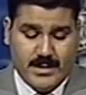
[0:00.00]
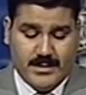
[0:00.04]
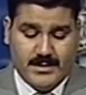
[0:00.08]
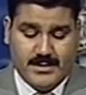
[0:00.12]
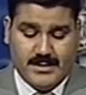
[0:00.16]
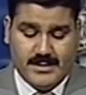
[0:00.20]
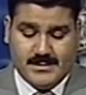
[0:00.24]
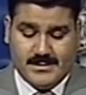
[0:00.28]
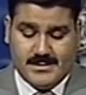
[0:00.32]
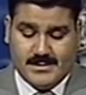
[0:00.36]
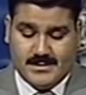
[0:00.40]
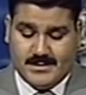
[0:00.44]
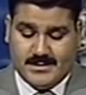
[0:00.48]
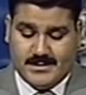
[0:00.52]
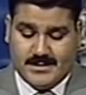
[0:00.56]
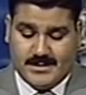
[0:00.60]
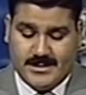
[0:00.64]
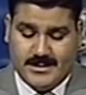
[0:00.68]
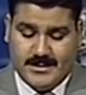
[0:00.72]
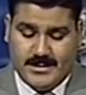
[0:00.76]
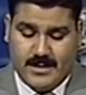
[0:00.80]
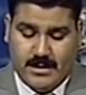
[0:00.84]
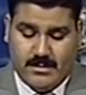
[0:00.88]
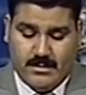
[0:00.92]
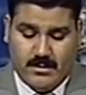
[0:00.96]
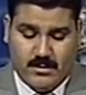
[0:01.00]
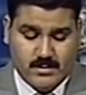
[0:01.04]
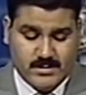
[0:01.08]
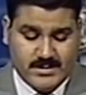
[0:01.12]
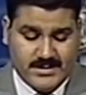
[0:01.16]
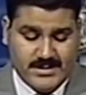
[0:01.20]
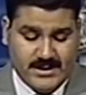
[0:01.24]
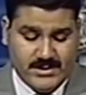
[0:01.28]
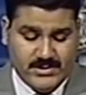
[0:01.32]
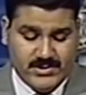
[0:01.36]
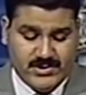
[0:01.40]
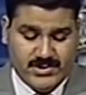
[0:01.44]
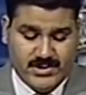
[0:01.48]
This incident aroused
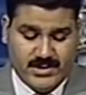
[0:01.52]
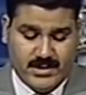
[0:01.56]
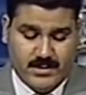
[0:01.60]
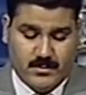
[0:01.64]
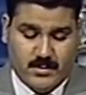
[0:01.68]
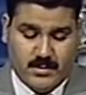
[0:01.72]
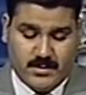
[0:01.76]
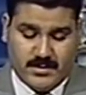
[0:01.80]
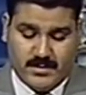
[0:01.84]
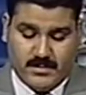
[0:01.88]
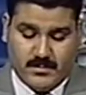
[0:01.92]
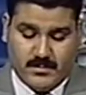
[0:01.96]
tension among the